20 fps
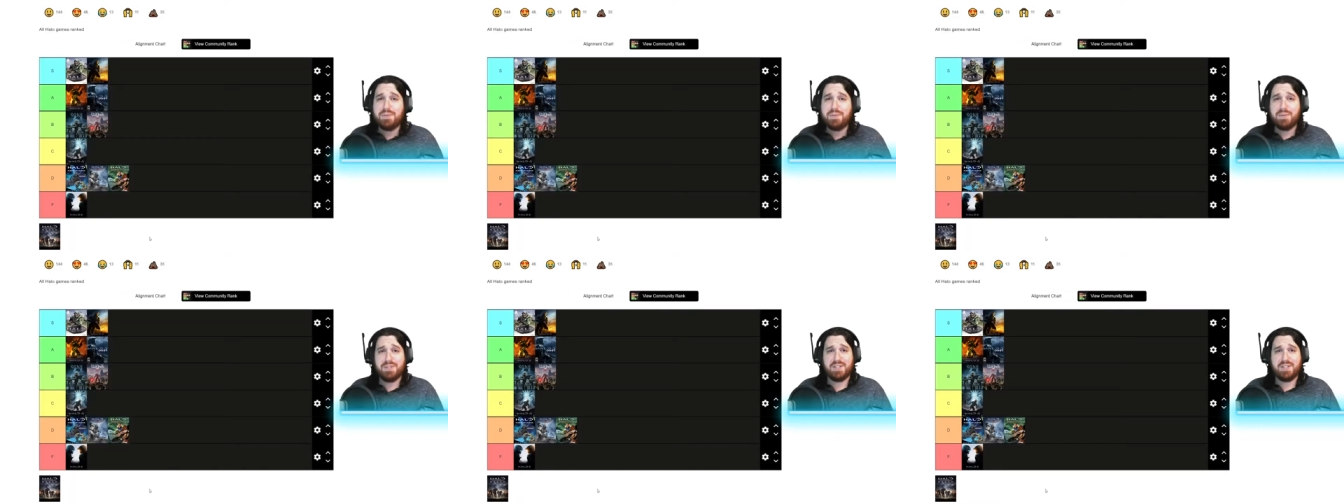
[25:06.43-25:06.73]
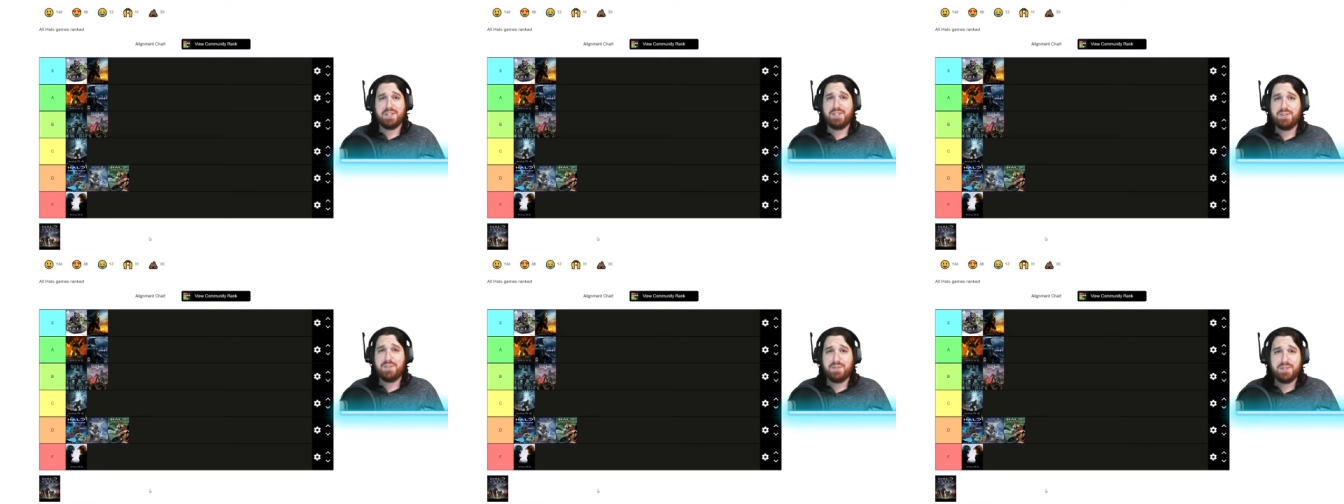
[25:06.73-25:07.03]
was
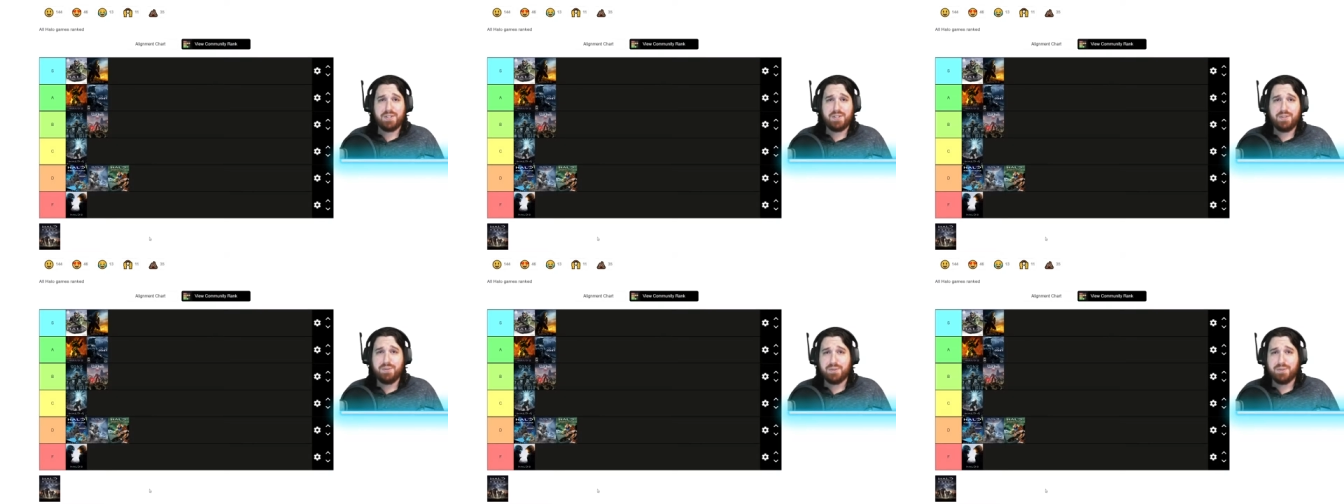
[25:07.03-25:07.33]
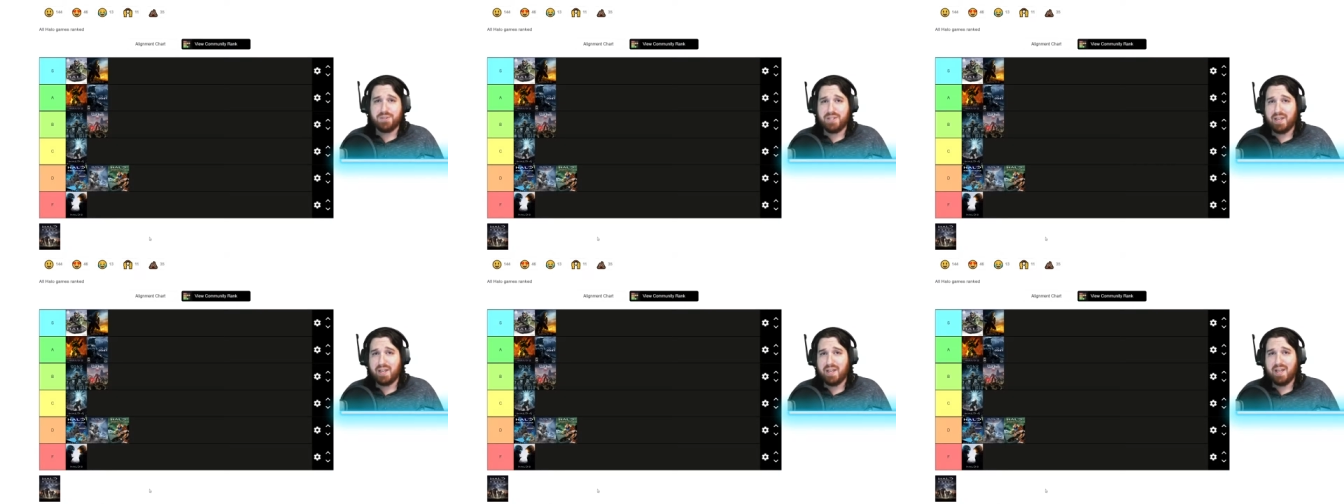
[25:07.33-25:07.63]

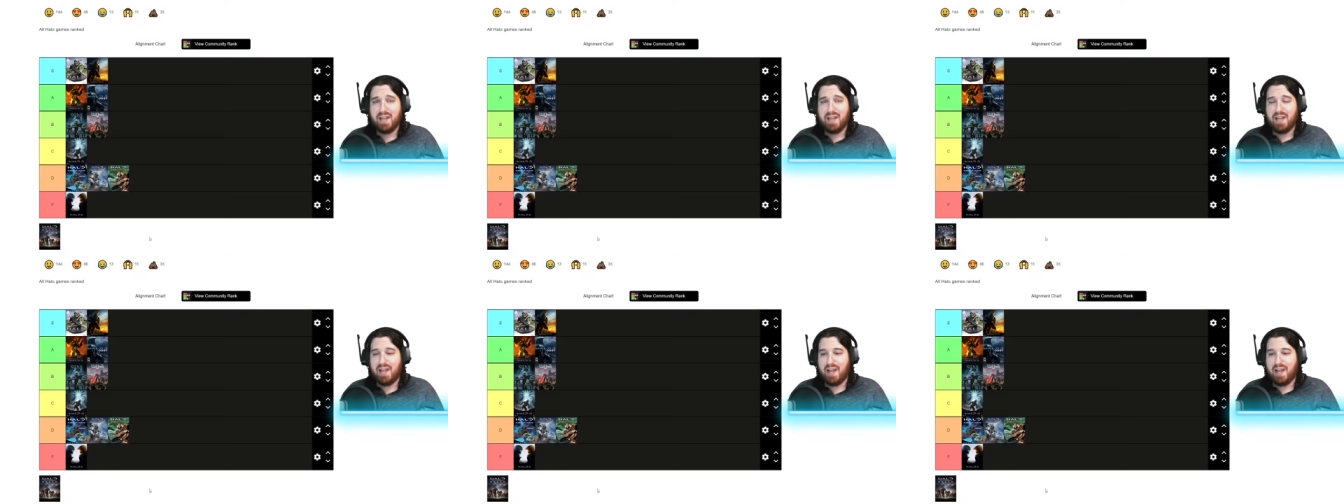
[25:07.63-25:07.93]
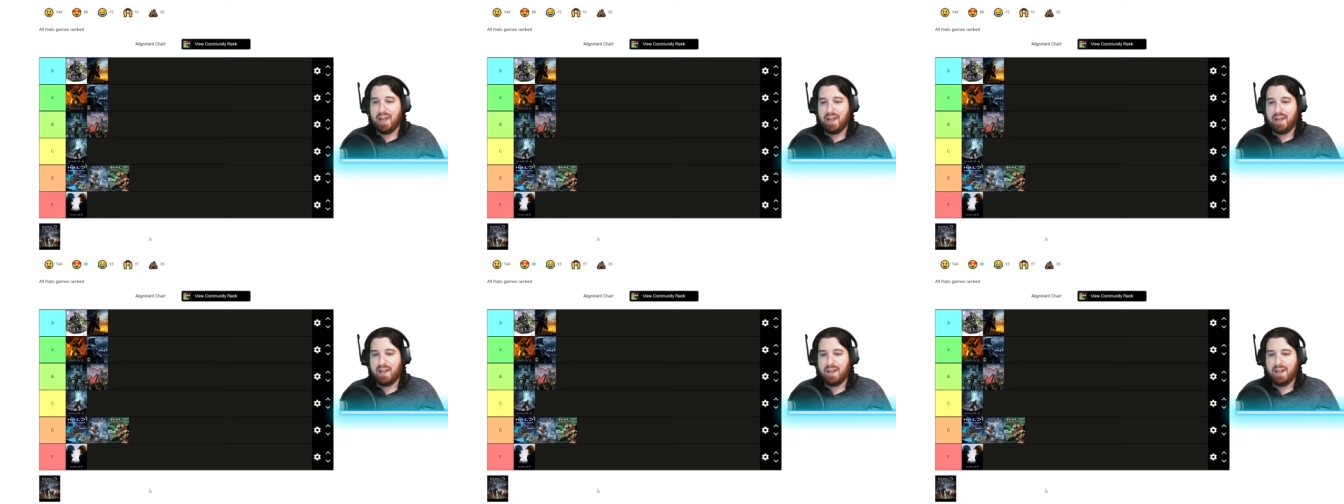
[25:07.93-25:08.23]
introduced.
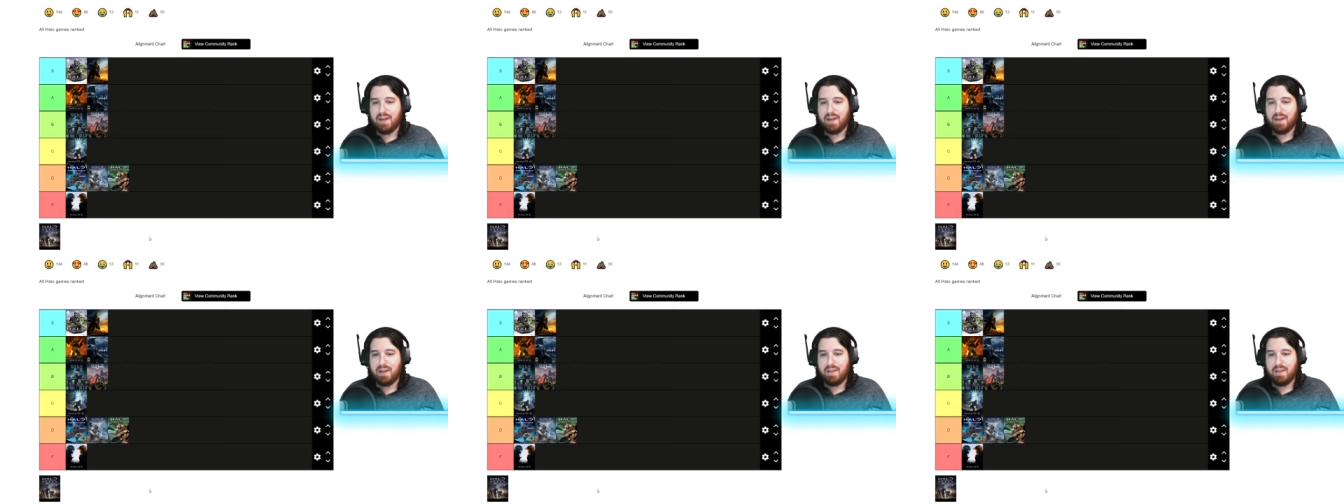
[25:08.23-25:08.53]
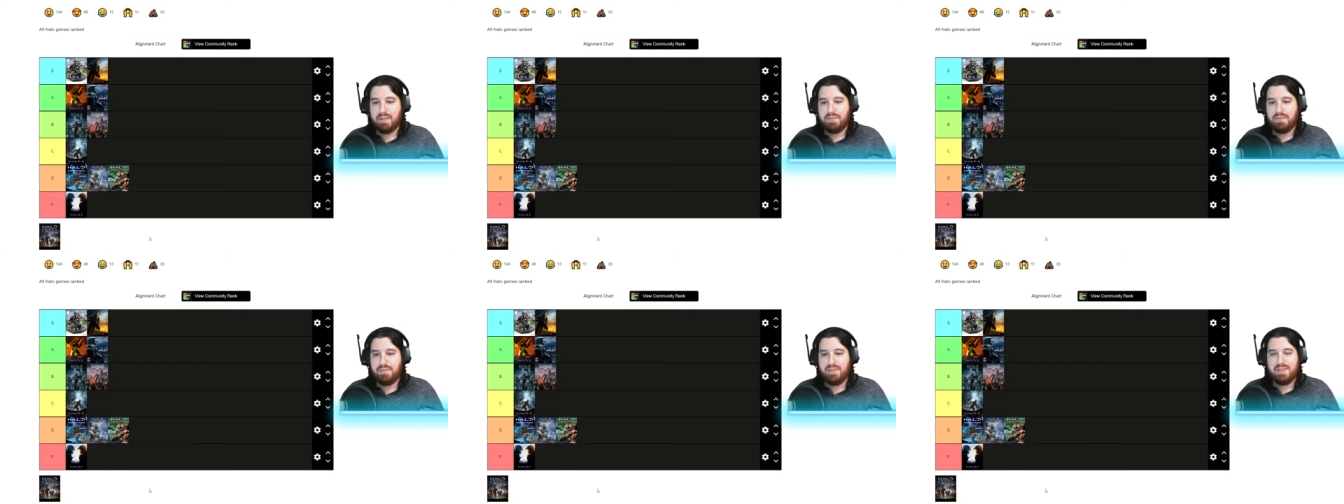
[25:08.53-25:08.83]
And
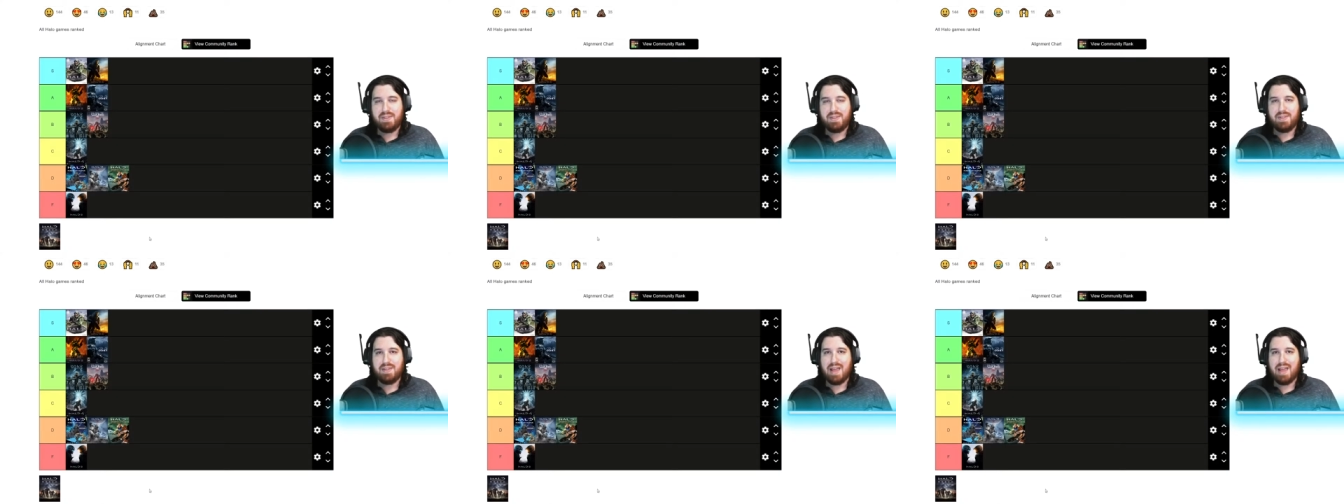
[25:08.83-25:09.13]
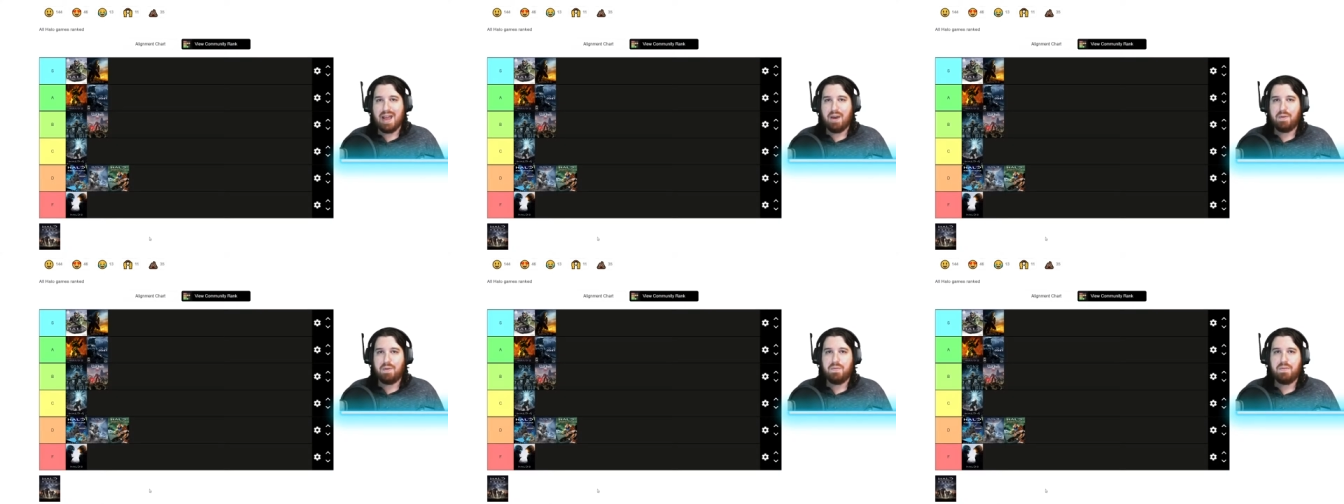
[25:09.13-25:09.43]

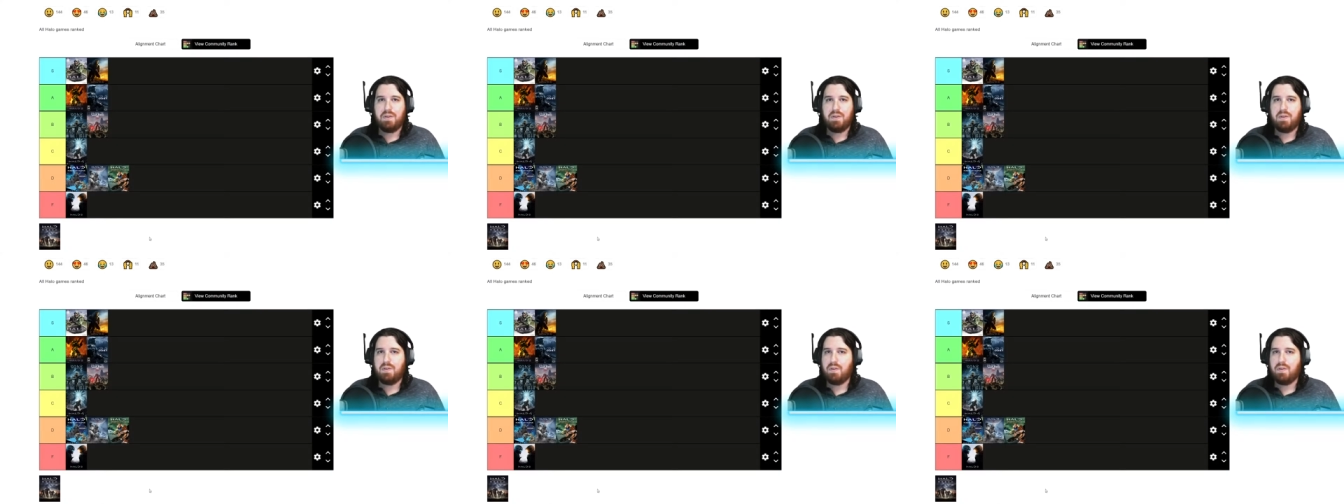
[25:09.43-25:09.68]
now,